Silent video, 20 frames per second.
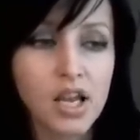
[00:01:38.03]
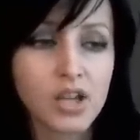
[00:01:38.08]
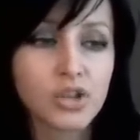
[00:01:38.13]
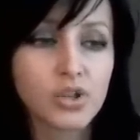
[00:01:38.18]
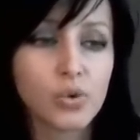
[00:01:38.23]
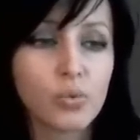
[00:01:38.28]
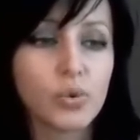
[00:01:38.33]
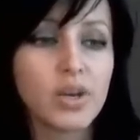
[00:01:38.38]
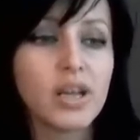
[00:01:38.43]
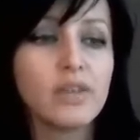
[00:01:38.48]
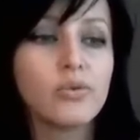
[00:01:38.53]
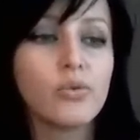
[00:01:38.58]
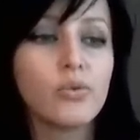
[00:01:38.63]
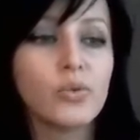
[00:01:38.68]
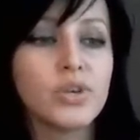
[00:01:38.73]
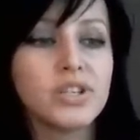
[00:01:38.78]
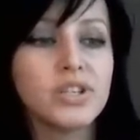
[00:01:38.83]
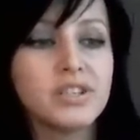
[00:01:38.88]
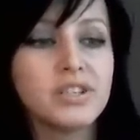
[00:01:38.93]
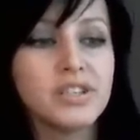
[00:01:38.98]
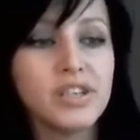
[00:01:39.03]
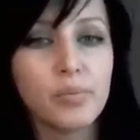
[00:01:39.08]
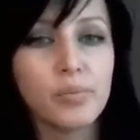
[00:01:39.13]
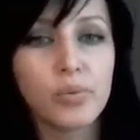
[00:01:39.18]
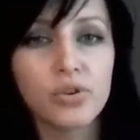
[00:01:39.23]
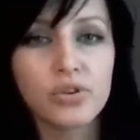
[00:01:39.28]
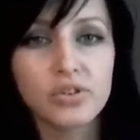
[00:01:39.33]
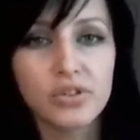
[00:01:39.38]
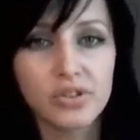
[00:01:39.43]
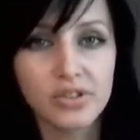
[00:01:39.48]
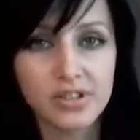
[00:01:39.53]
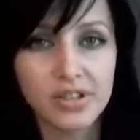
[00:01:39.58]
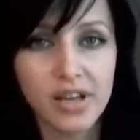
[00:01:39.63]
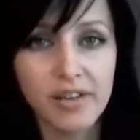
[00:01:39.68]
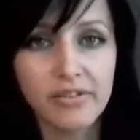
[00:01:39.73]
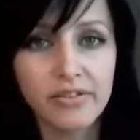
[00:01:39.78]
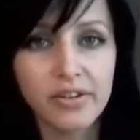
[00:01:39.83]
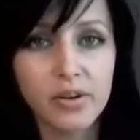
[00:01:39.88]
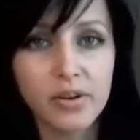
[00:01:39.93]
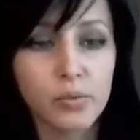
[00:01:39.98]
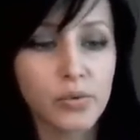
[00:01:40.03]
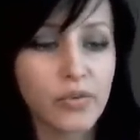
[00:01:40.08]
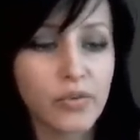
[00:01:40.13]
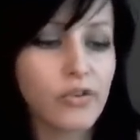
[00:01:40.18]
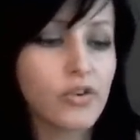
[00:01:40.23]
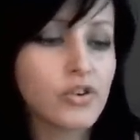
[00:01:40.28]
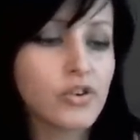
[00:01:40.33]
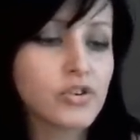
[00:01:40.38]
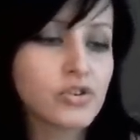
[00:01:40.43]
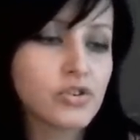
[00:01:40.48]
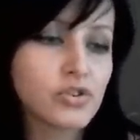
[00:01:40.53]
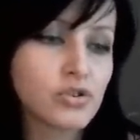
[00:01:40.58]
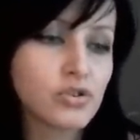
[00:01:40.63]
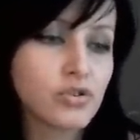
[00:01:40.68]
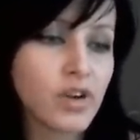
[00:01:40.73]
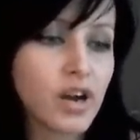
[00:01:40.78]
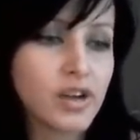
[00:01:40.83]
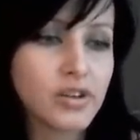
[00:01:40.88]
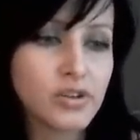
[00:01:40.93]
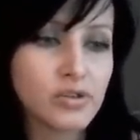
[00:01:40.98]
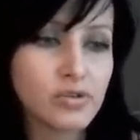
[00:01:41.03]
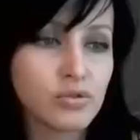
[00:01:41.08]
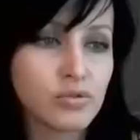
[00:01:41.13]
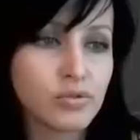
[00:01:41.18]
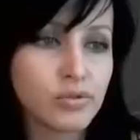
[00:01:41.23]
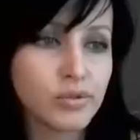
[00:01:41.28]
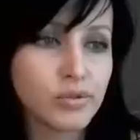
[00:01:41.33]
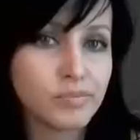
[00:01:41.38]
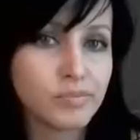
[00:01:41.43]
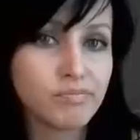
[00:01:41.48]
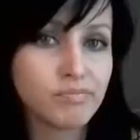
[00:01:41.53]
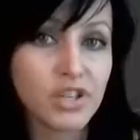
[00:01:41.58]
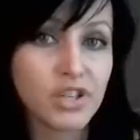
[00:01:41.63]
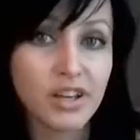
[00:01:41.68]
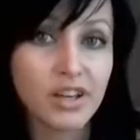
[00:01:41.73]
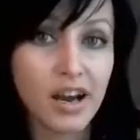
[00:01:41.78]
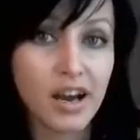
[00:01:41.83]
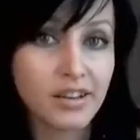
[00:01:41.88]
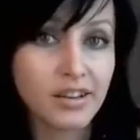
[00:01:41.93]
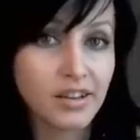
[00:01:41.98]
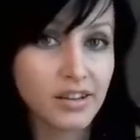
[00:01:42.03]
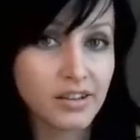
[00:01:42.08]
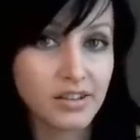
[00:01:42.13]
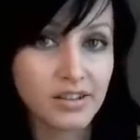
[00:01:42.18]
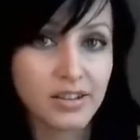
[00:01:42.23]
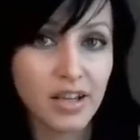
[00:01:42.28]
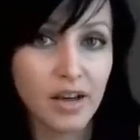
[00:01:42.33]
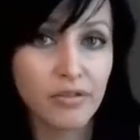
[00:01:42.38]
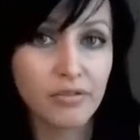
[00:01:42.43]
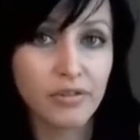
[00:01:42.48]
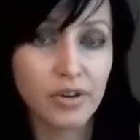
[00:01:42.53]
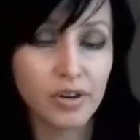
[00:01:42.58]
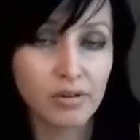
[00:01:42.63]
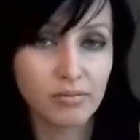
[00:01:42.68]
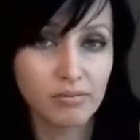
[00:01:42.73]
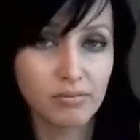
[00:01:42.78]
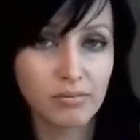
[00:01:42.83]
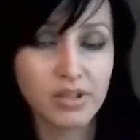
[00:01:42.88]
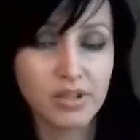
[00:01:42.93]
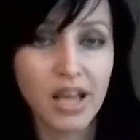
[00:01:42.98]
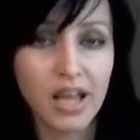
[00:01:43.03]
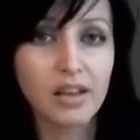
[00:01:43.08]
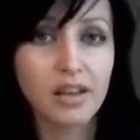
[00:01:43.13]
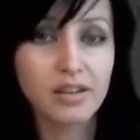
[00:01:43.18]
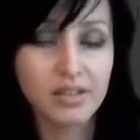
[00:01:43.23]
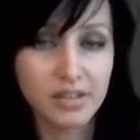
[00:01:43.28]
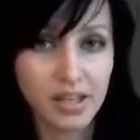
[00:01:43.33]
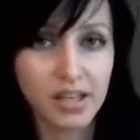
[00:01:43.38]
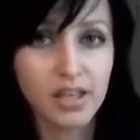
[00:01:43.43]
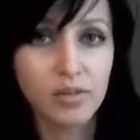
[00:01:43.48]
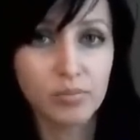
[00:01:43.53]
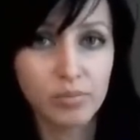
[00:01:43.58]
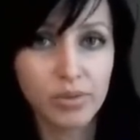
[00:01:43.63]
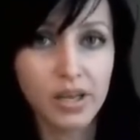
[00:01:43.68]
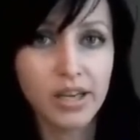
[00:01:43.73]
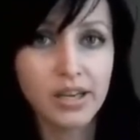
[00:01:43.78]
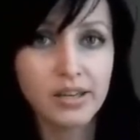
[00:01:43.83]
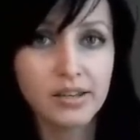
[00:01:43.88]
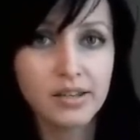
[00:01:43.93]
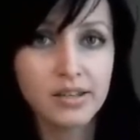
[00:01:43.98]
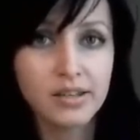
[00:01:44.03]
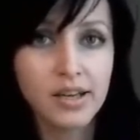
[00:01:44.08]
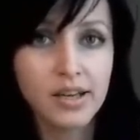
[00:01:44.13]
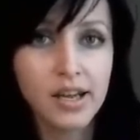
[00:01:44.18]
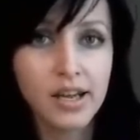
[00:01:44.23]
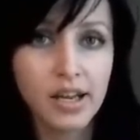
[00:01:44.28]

So whenever we see a person suffering, we first try to deny that the suffering is taking place,